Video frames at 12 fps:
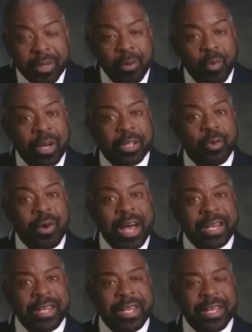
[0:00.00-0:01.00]
What do
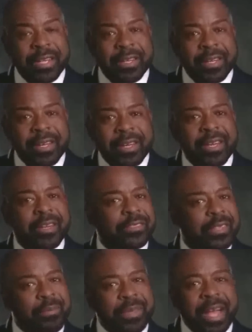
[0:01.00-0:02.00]
I need?
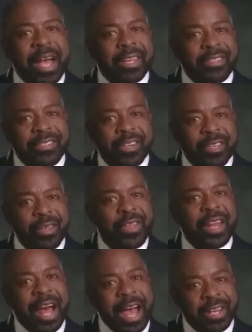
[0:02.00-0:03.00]
Here's something I can tell you
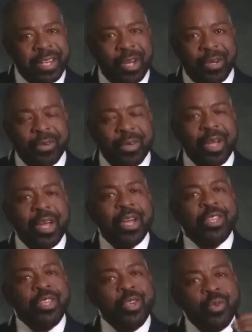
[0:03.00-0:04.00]
that I know.
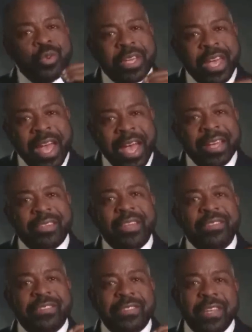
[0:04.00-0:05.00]
You can't
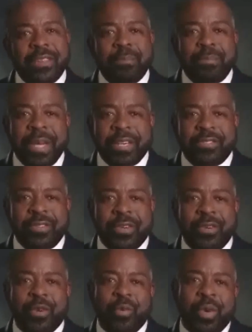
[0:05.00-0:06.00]
see the
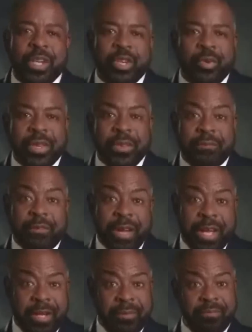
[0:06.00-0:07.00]
picture when you're in the
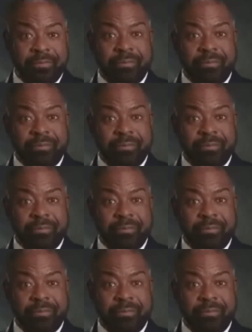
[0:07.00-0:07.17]
frame.